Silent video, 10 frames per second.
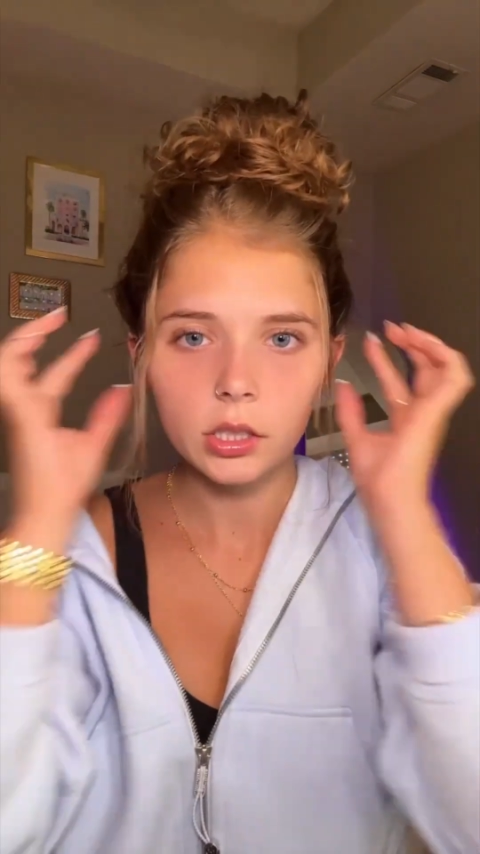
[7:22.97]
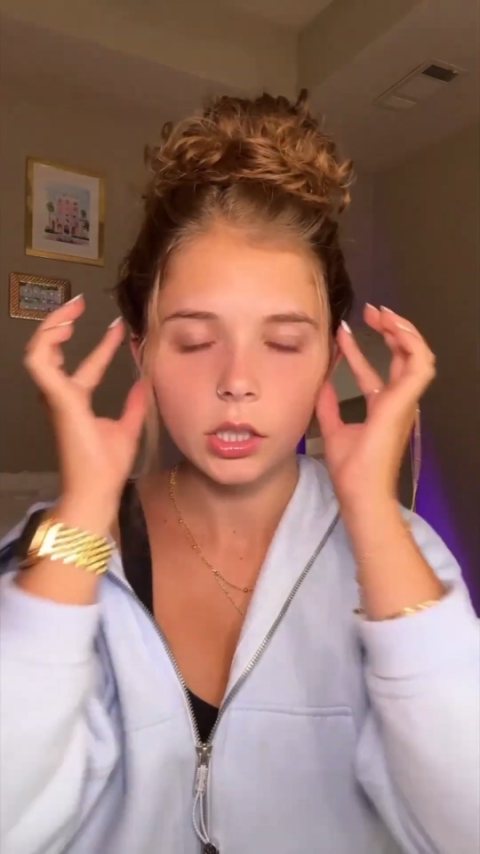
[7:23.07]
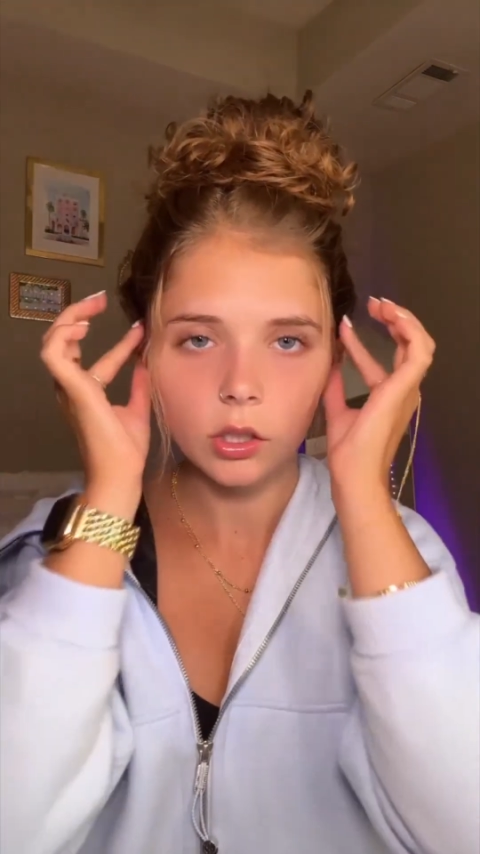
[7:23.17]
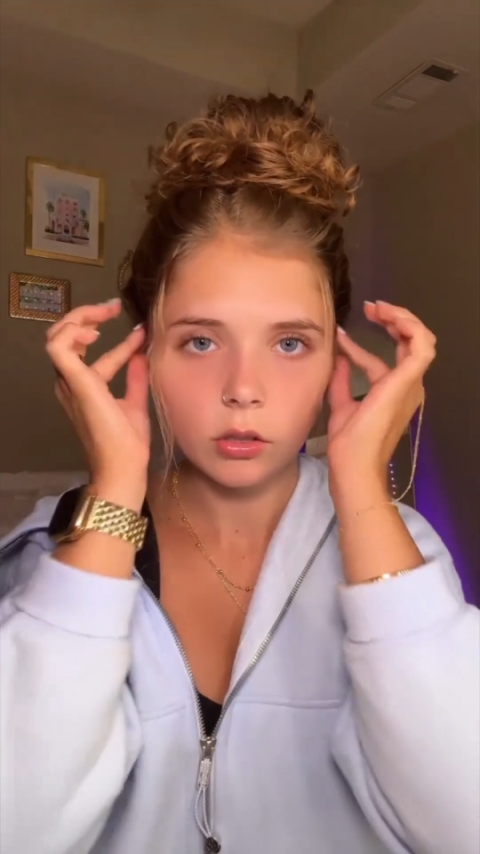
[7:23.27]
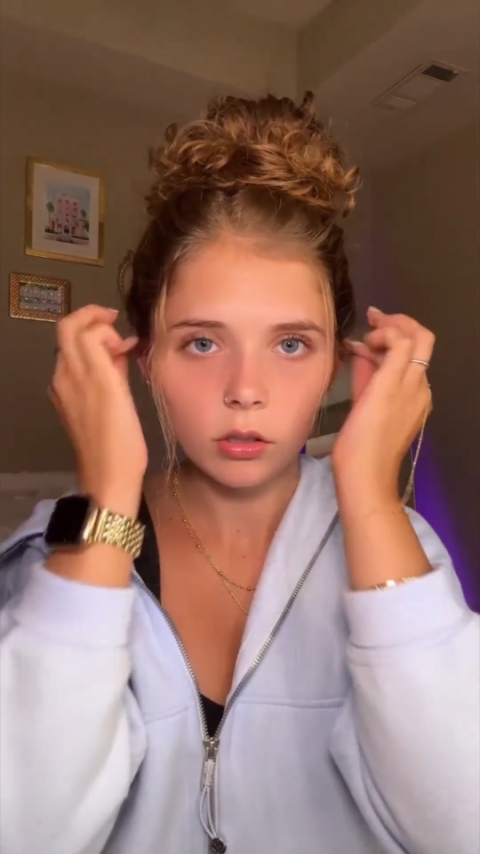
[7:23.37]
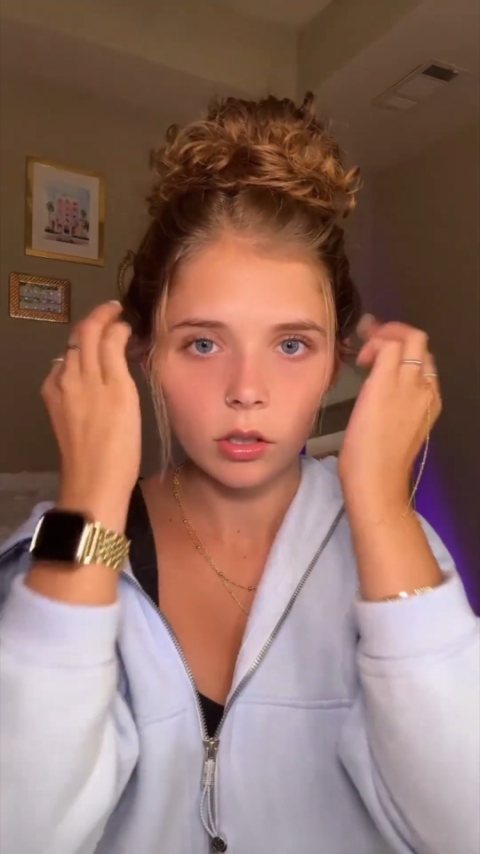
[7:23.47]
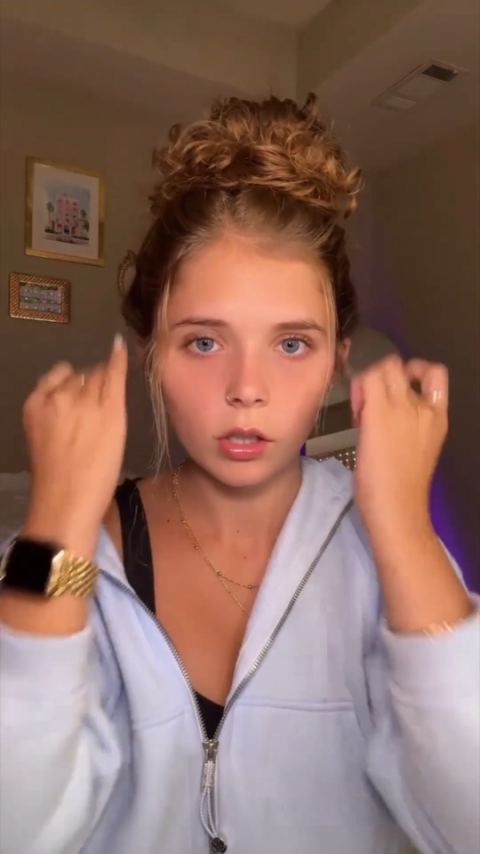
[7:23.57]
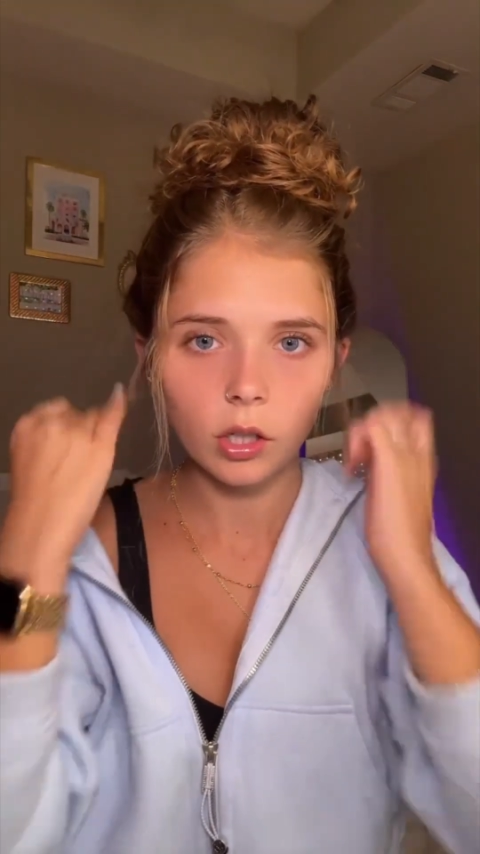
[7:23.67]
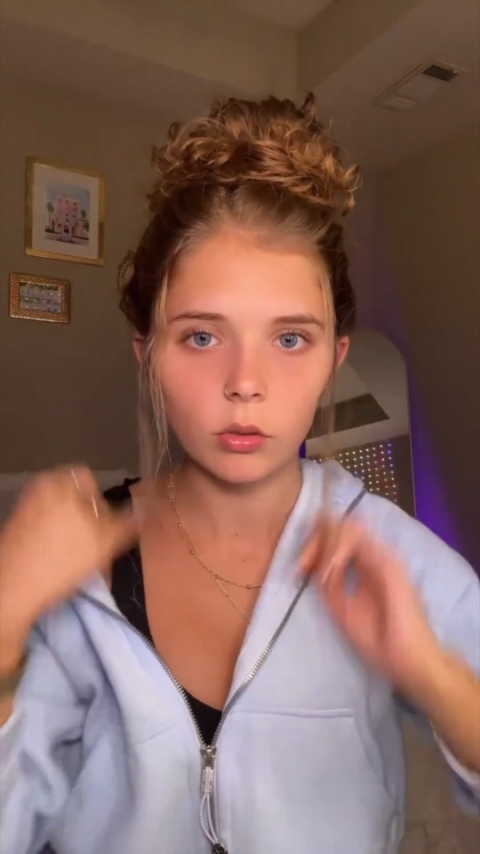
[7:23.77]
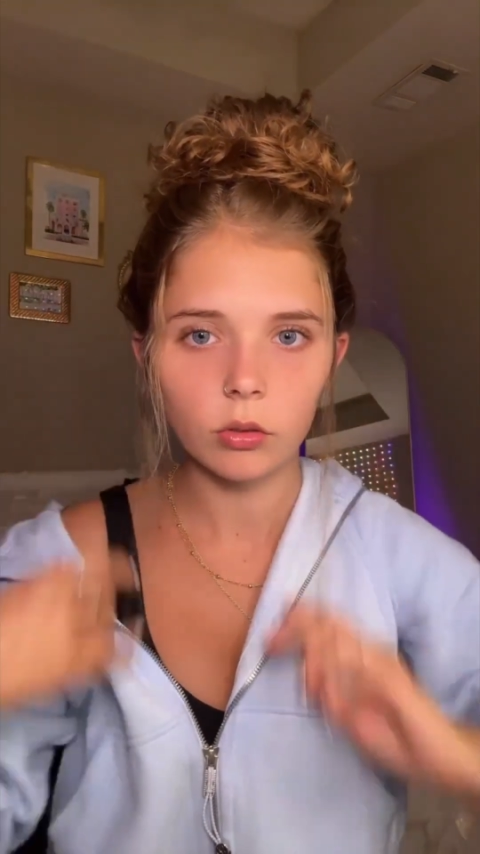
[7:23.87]
What are you
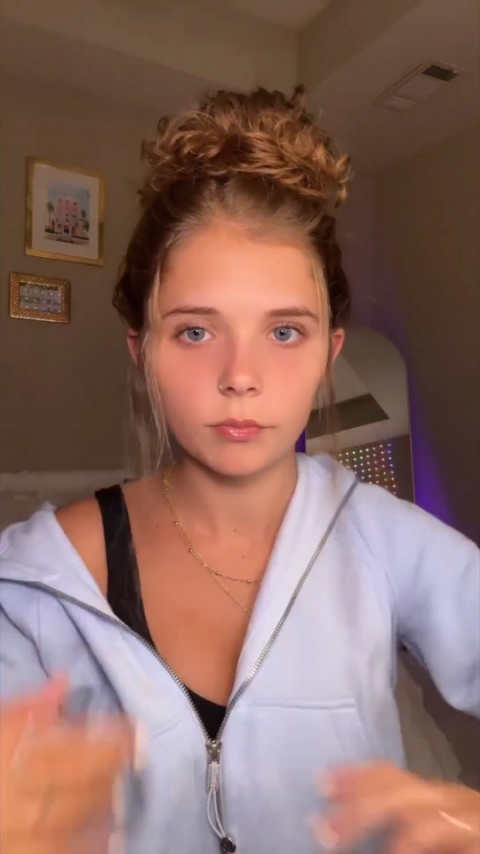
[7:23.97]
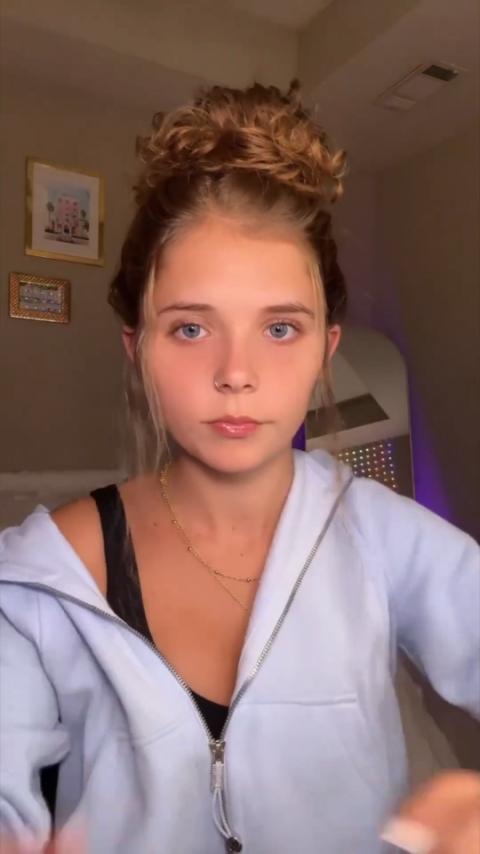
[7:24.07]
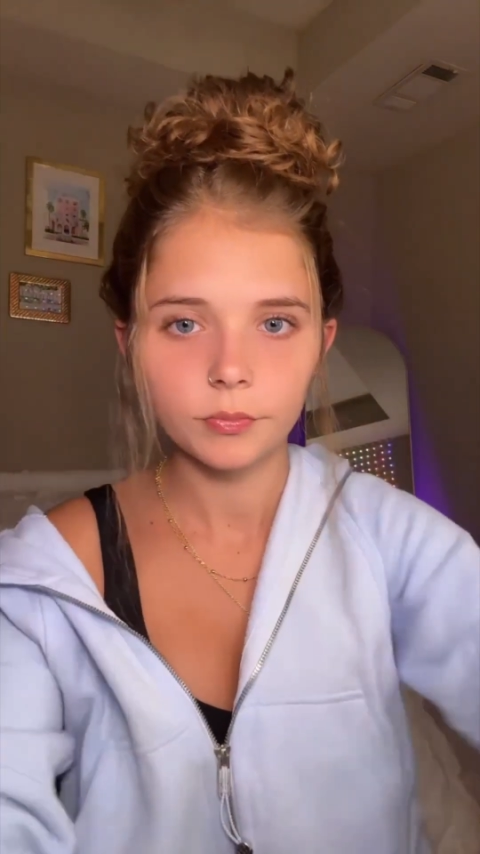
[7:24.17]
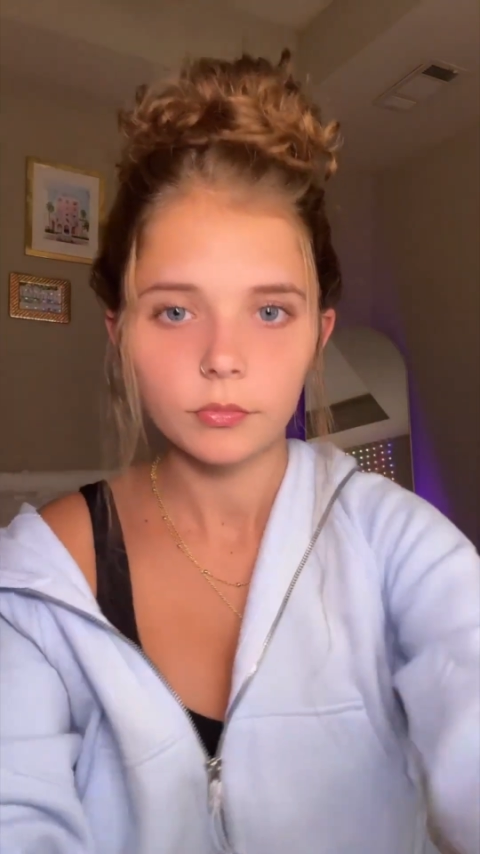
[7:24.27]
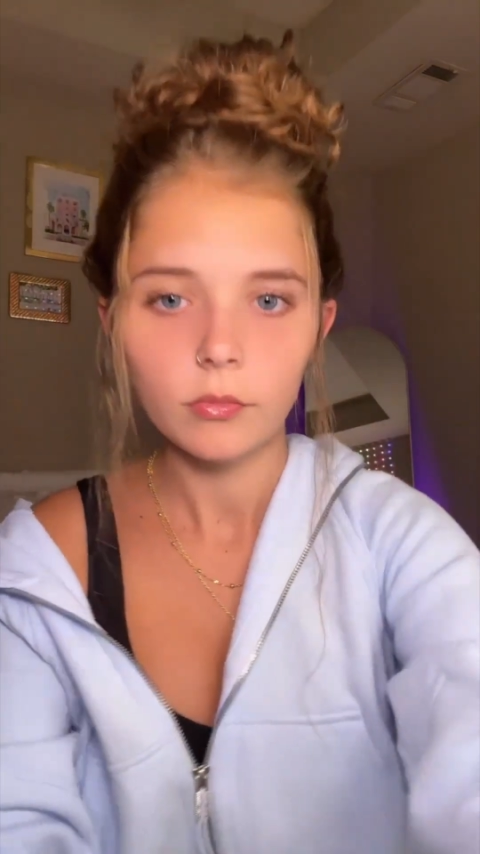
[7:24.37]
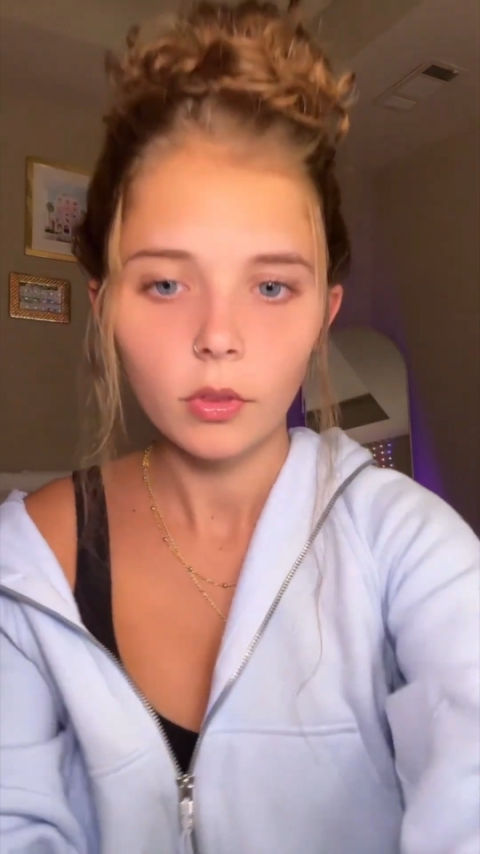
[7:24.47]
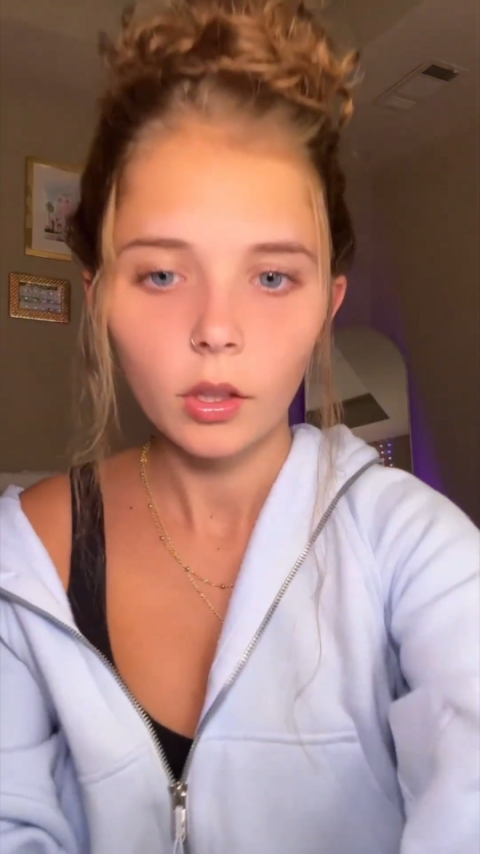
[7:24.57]
asking of the